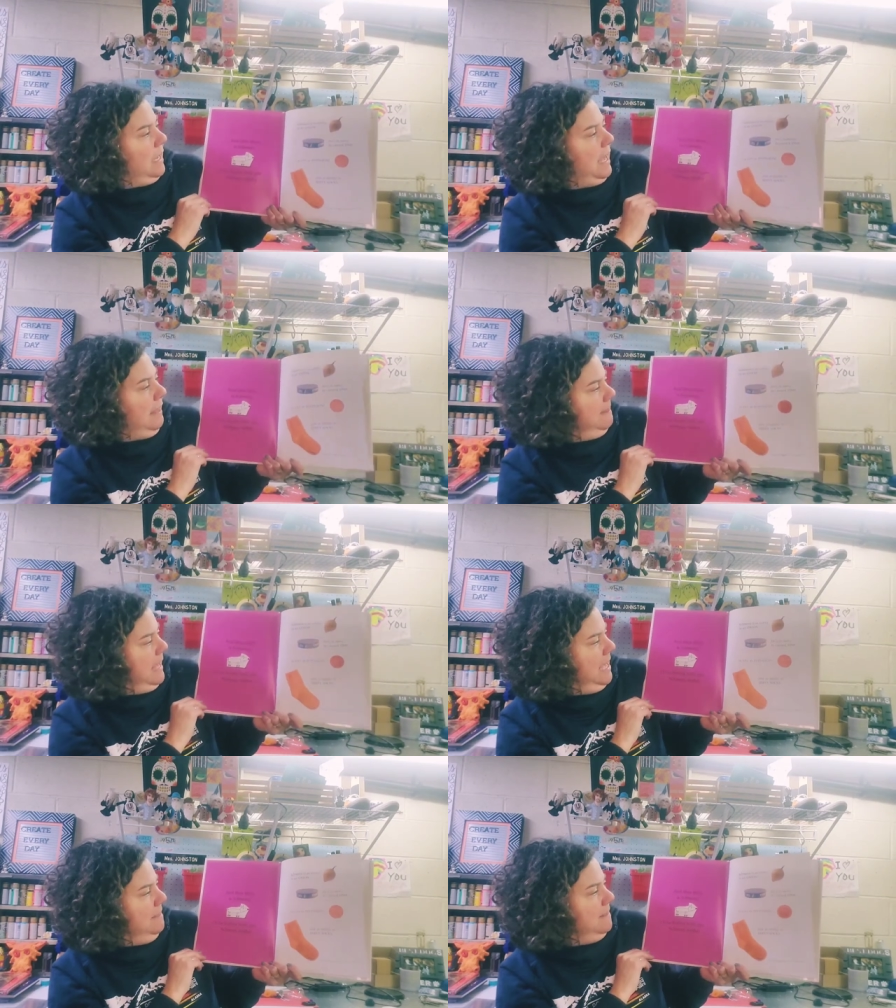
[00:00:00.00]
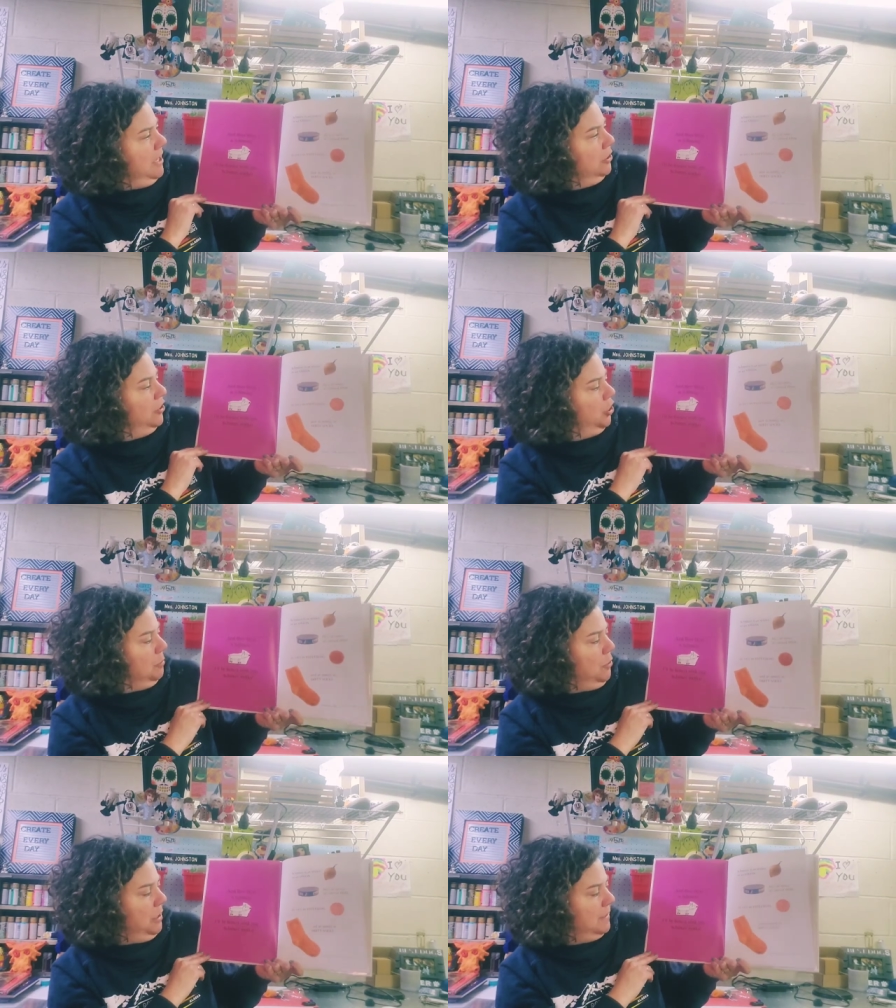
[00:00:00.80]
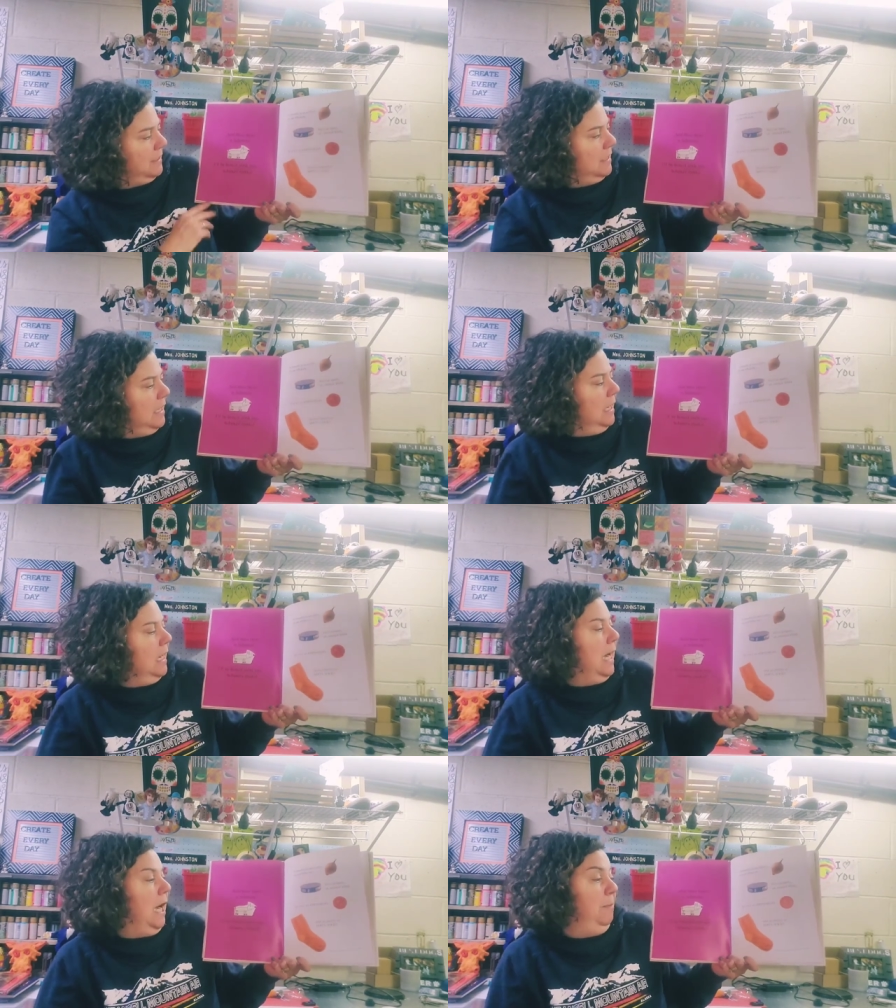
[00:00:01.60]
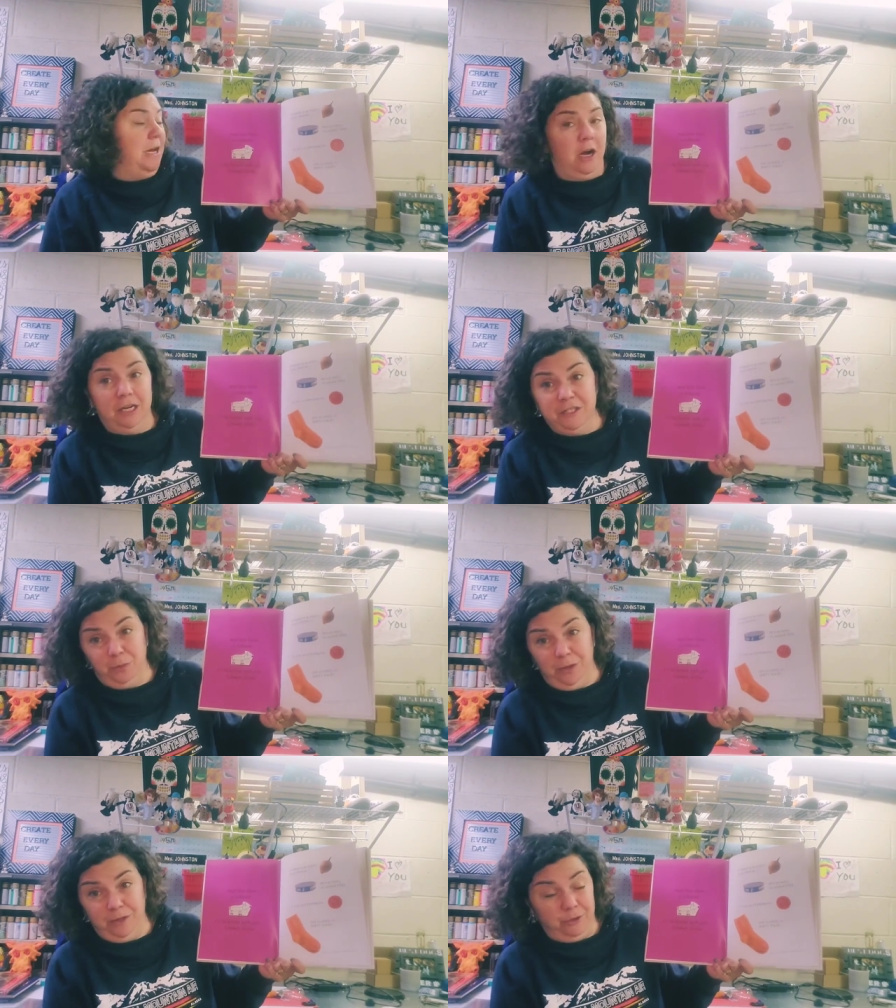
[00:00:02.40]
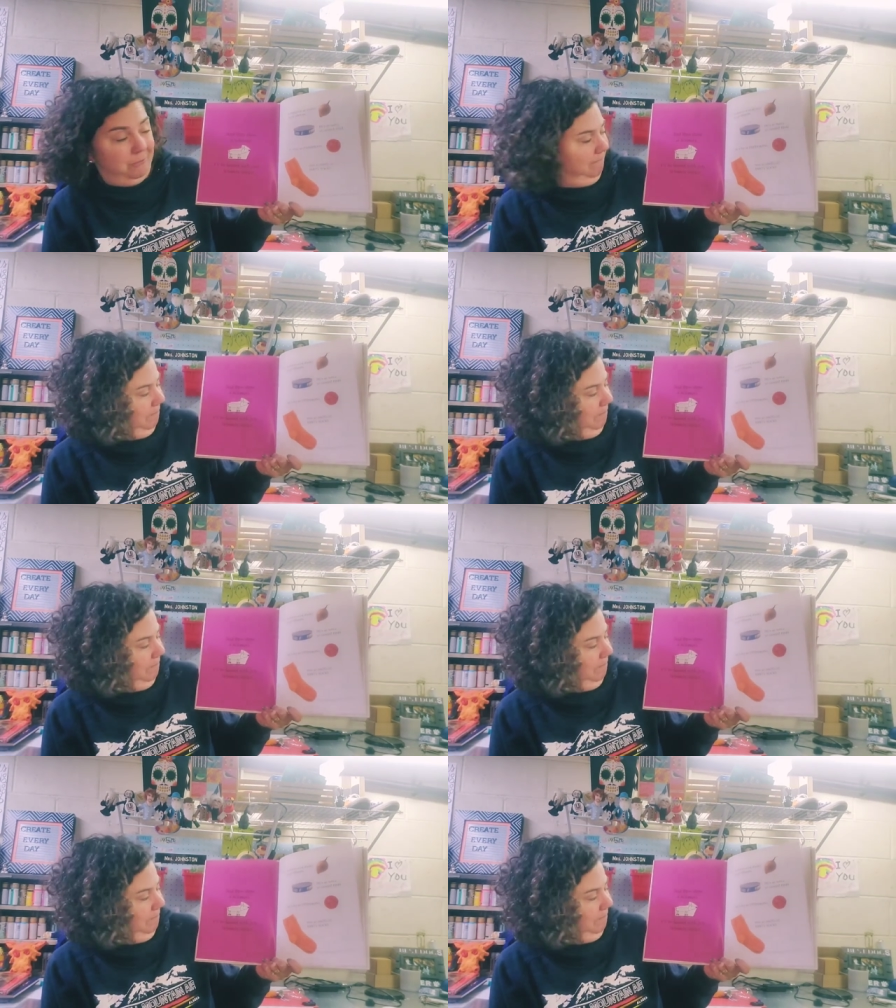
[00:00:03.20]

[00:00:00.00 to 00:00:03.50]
And then there's Schmutz. I'll be honest with you.